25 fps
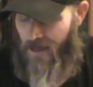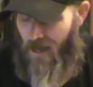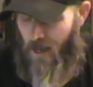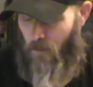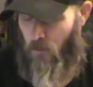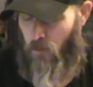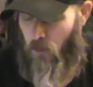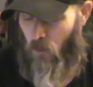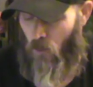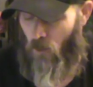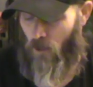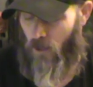
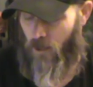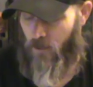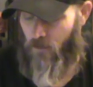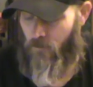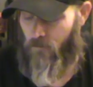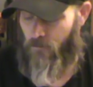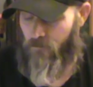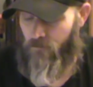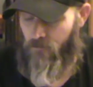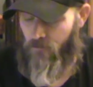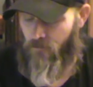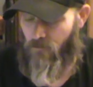that
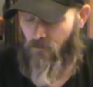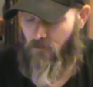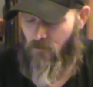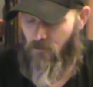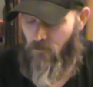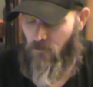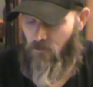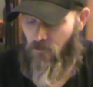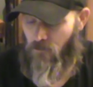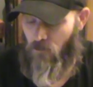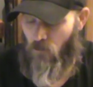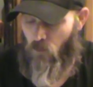point,
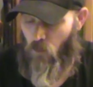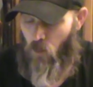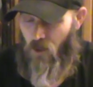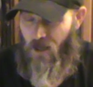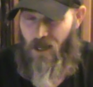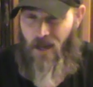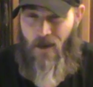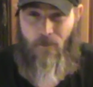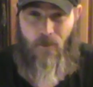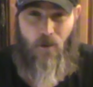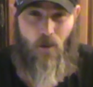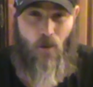will
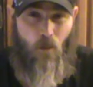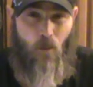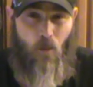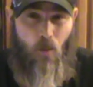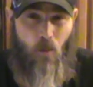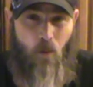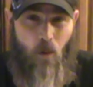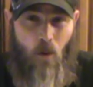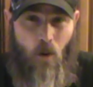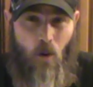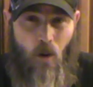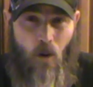give
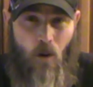you,